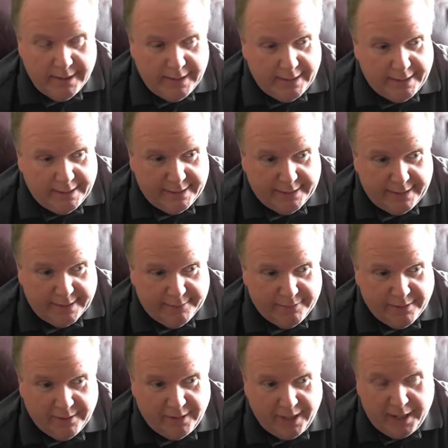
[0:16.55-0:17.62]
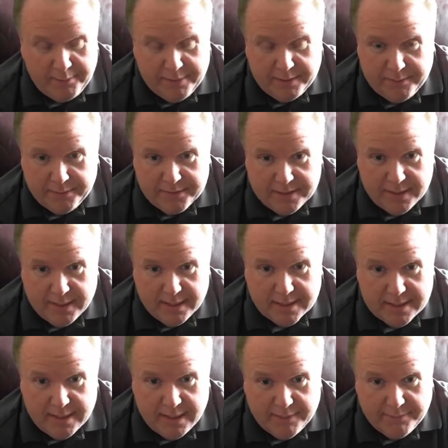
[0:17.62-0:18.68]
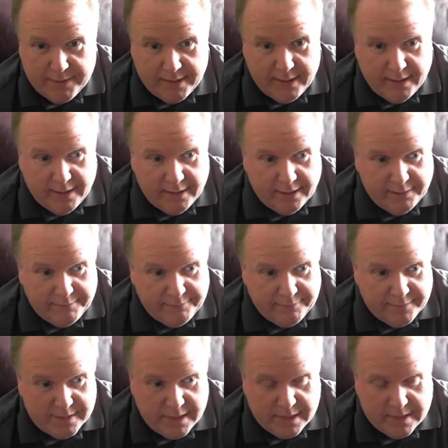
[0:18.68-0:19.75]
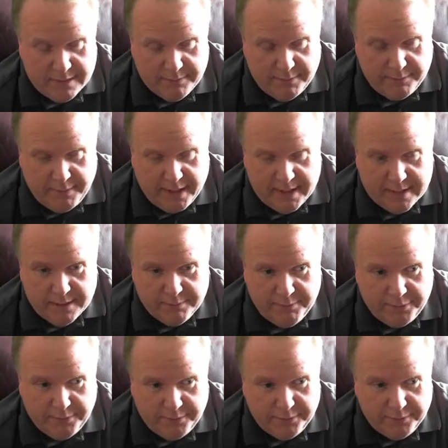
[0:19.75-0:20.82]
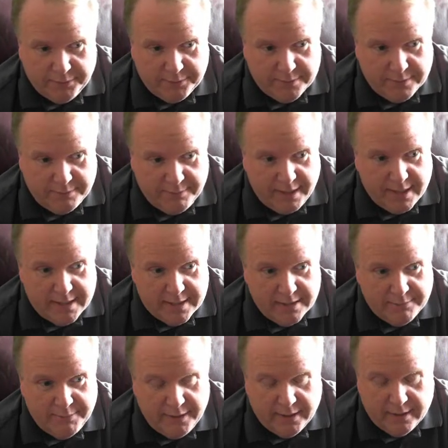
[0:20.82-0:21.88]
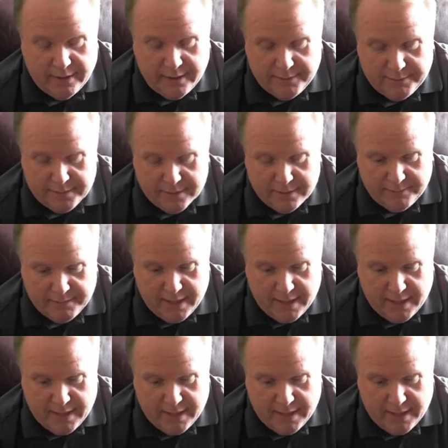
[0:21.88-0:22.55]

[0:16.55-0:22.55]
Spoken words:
I've heard a lot of people say the same thing. Seen some amazing pulls, amazing pickups.